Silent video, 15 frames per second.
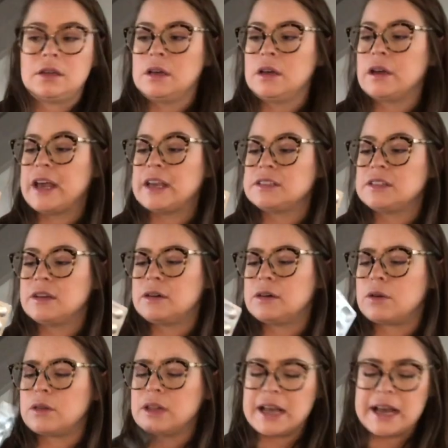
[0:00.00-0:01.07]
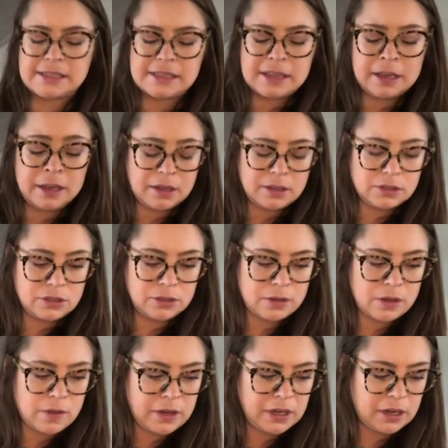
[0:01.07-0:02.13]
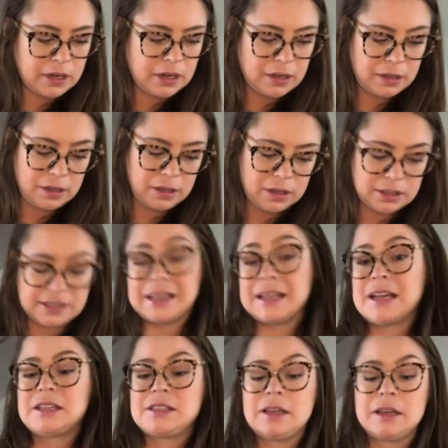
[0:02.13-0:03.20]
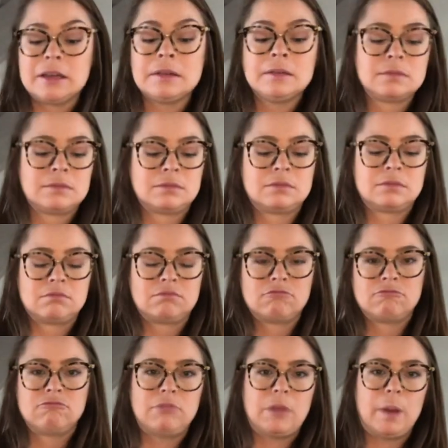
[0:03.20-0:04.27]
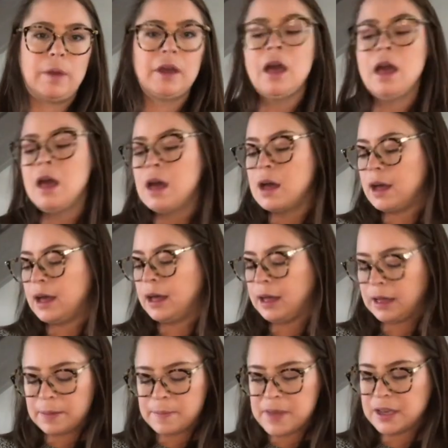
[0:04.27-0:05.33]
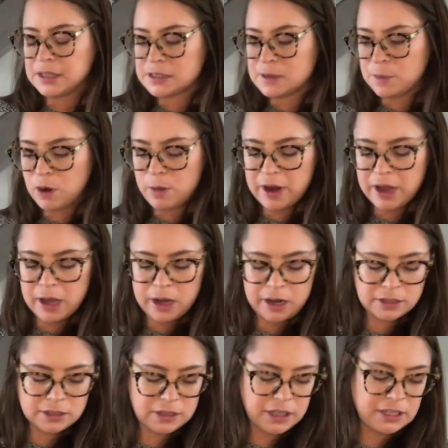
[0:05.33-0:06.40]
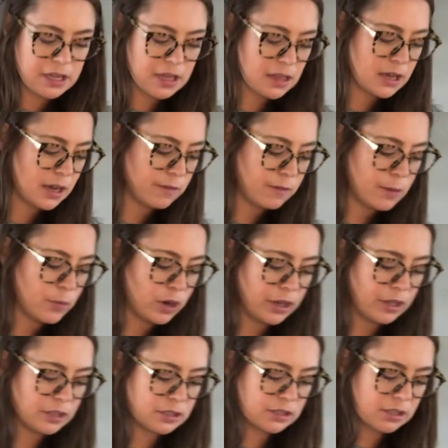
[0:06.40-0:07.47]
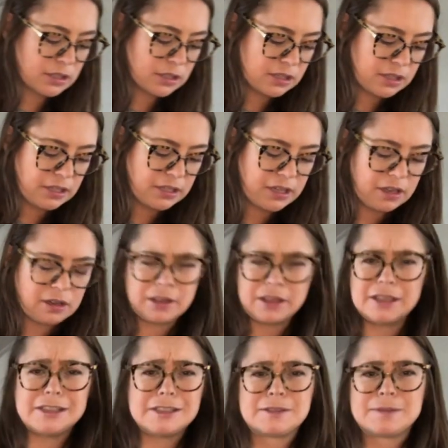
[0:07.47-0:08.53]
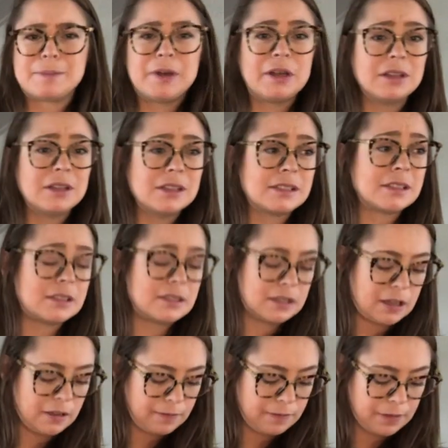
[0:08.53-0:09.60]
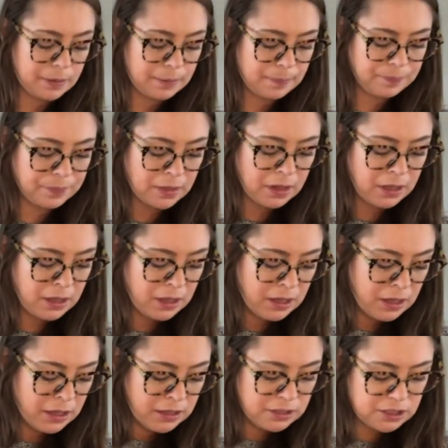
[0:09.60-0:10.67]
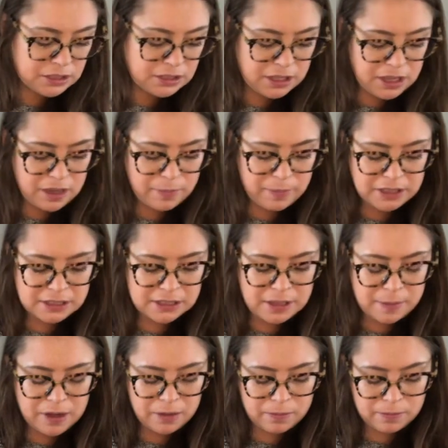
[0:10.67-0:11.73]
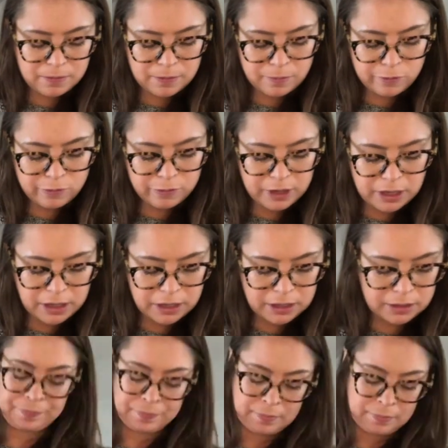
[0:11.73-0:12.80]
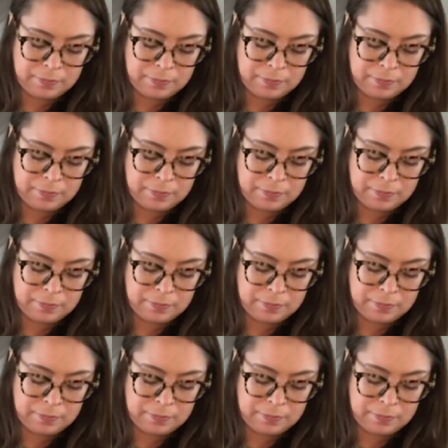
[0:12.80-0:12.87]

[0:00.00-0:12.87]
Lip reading: Okay, so the last thing to go in here, I think it's the last thing, maybe, is a probiotic. So I take that every morning just because I take all these pills and stuff just to keep my stomach from freaking out.